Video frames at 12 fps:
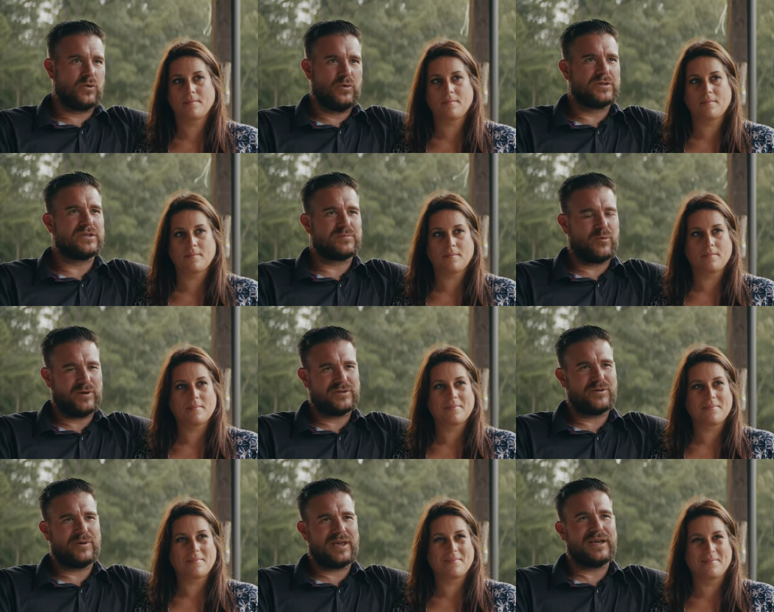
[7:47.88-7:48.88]
Speaker 1: school at this point,
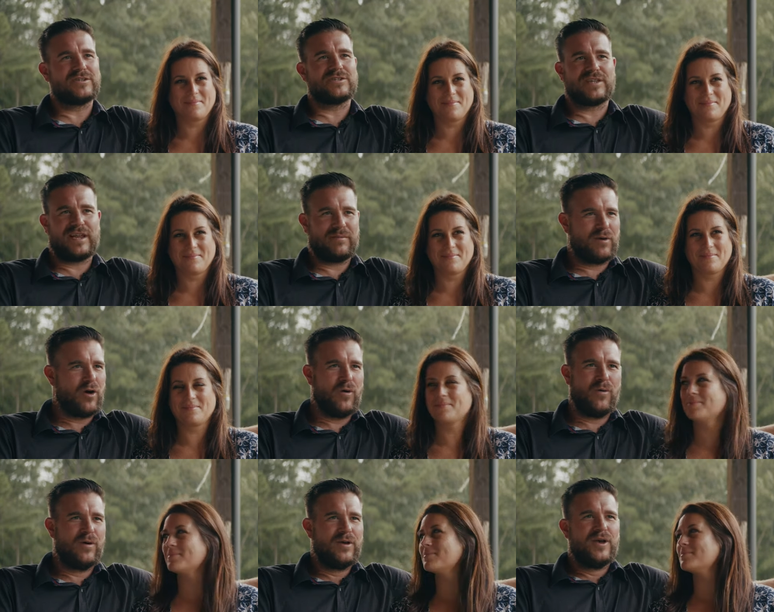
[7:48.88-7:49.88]
so we can't just let him
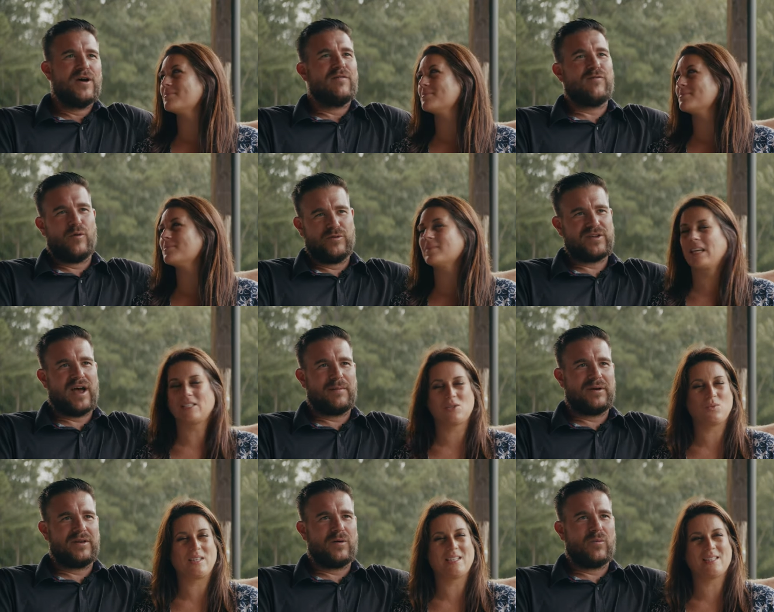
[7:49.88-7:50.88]
go full time
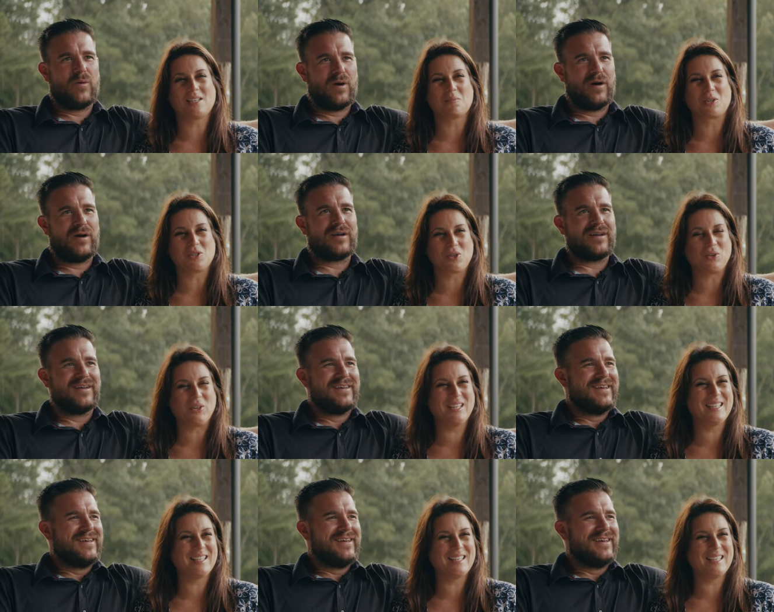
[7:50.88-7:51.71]
yes, we into did summer school.